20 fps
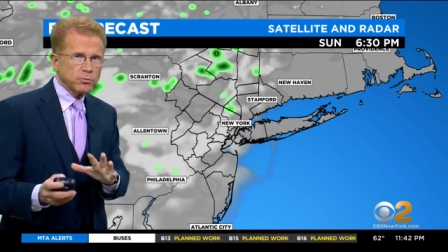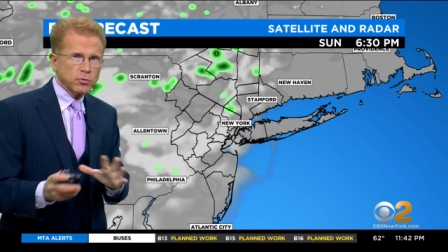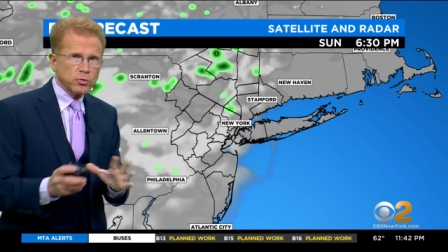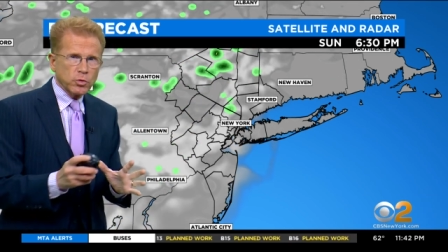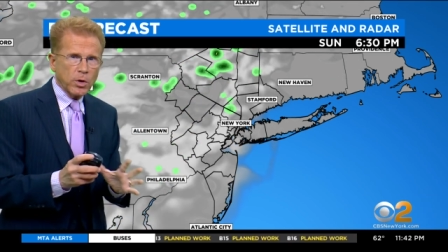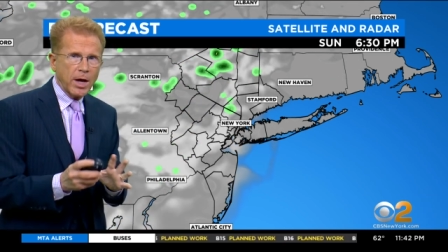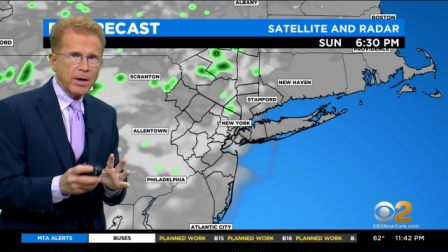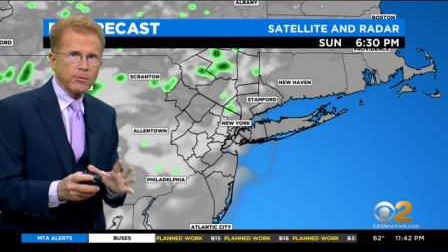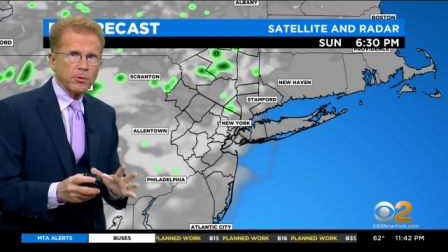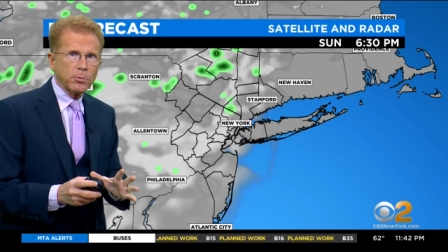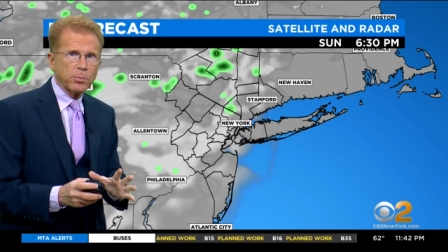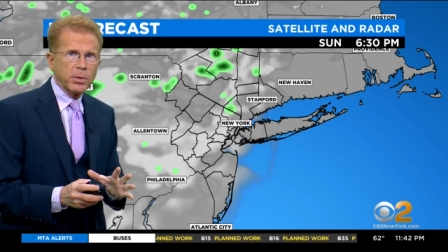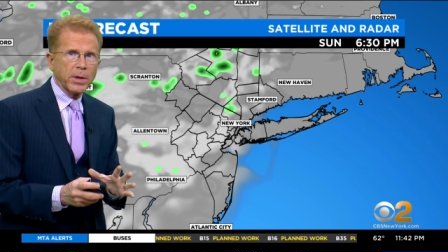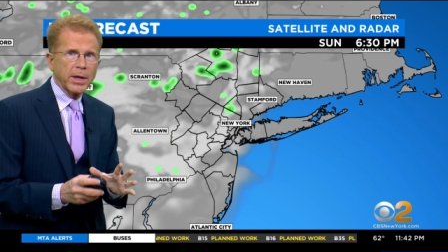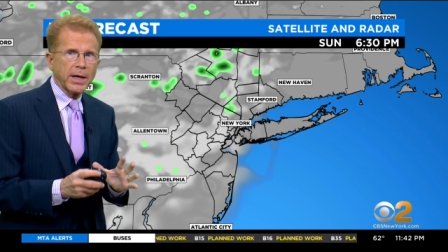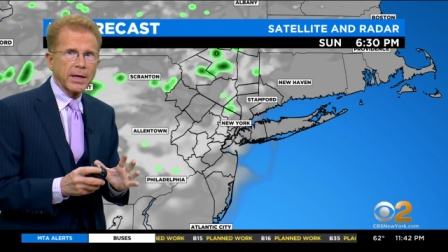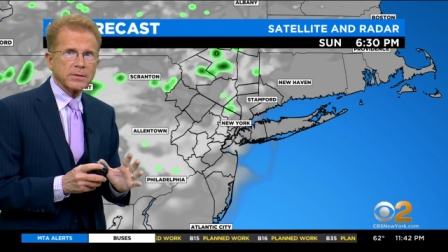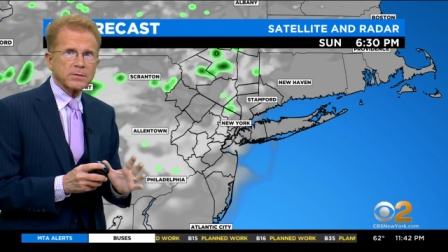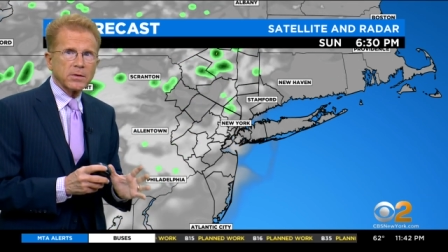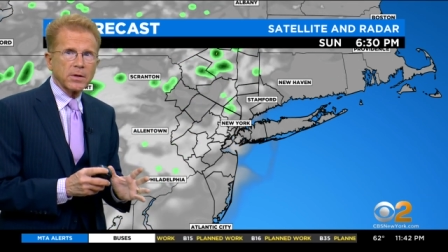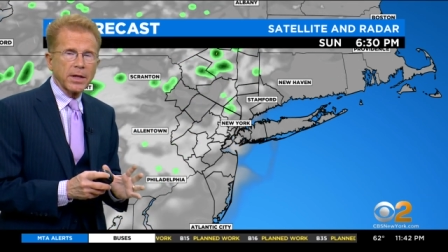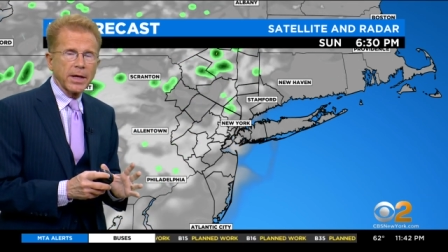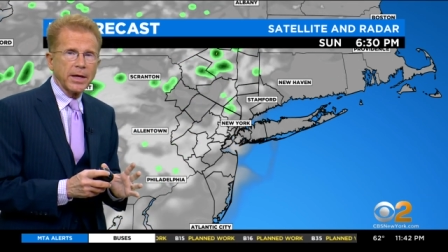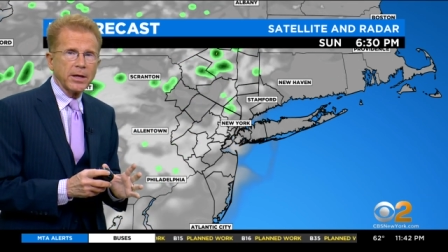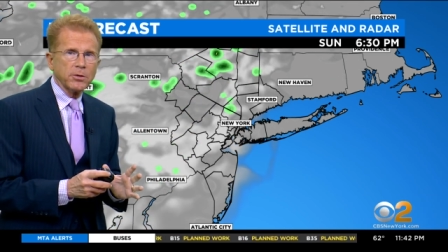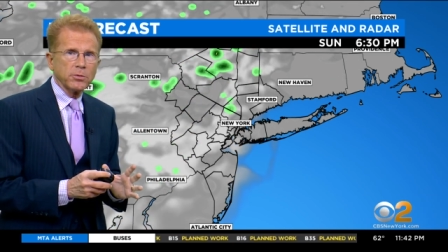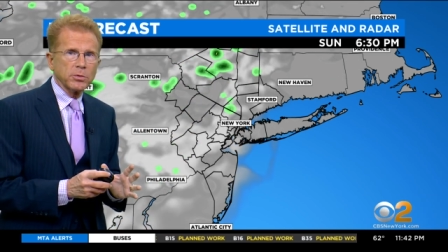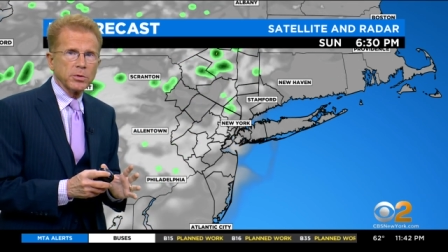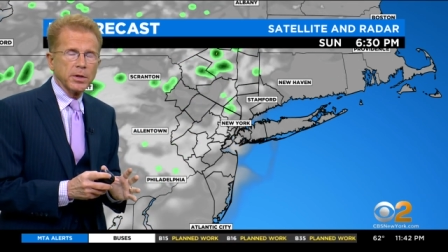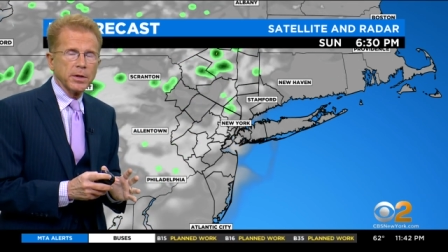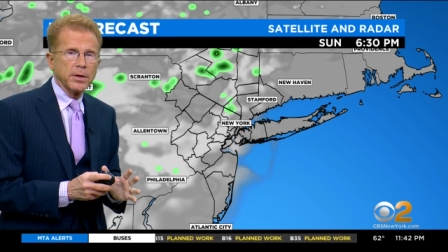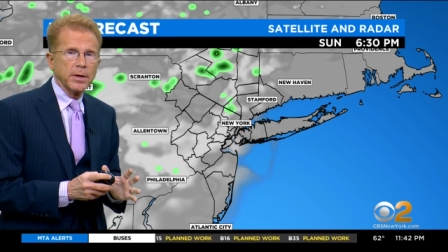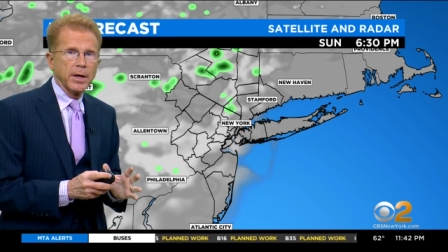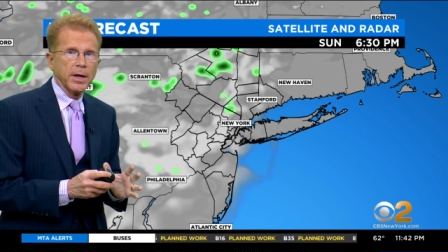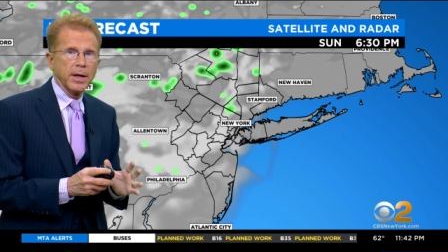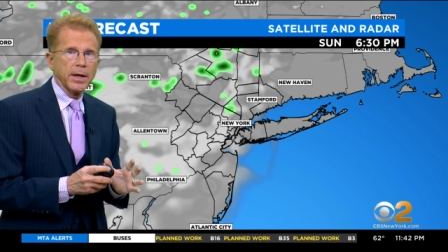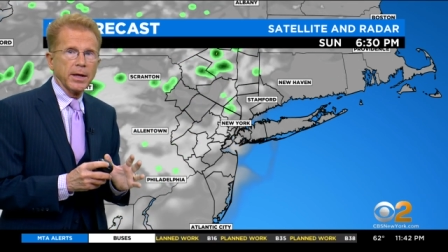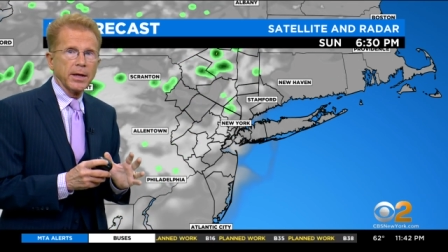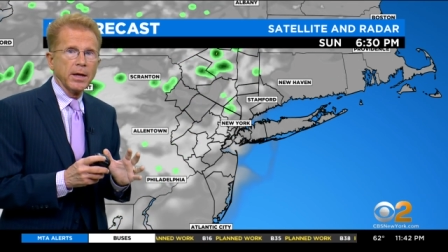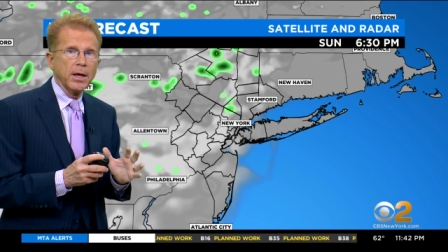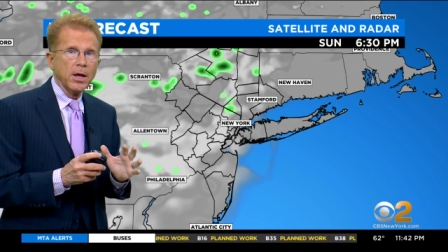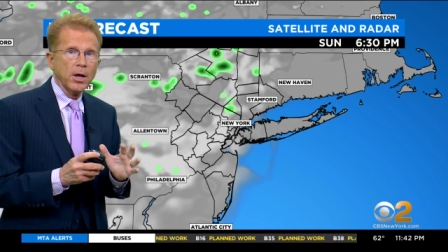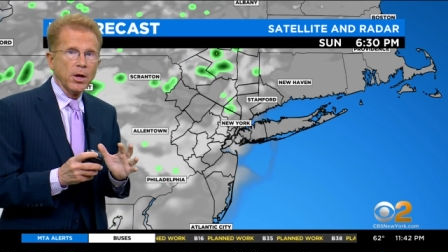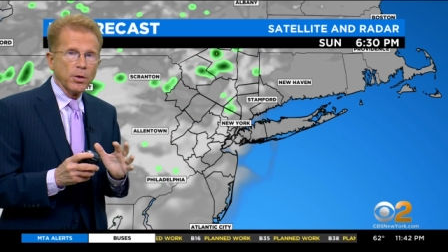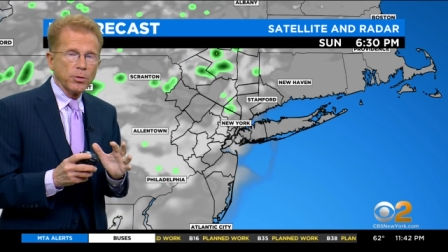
travel plans later in the day